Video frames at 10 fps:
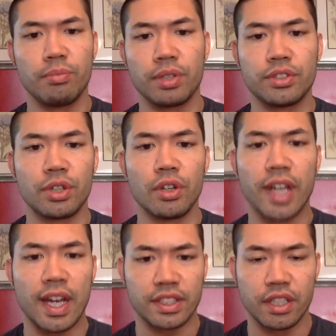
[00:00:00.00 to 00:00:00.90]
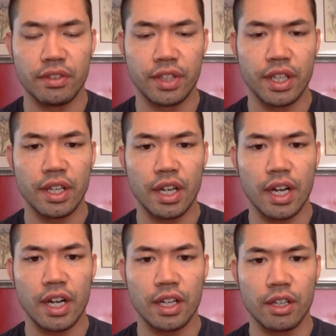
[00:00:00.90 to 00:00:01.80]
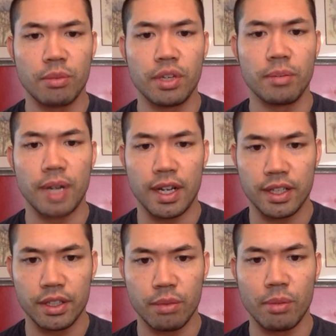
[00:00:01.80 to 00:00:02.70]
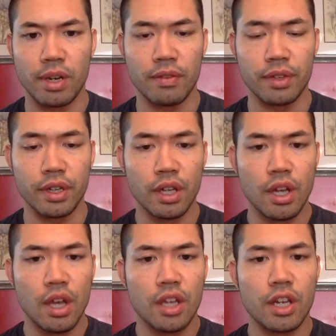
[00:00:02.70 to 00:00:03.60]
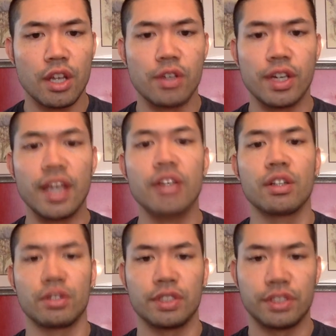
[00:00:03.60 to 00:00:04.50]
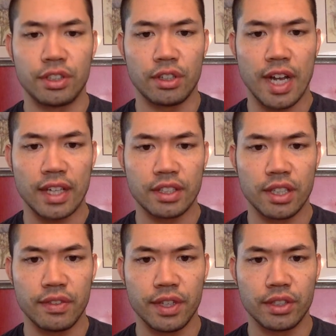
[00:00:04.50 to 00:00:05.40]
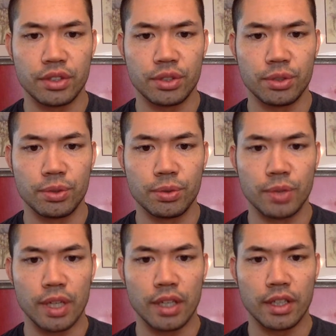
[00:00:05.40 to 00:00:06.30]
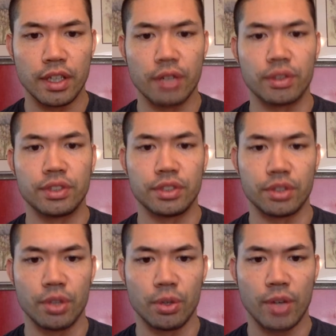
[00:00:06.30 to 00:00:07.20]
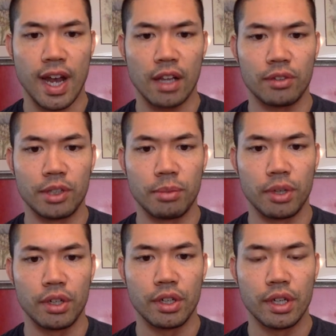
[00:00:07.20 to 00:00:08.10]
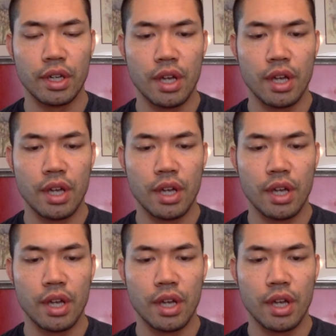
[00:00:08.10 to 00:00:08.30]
controlling activity could be a benefit. You can increase your activity to increase your total calorie burn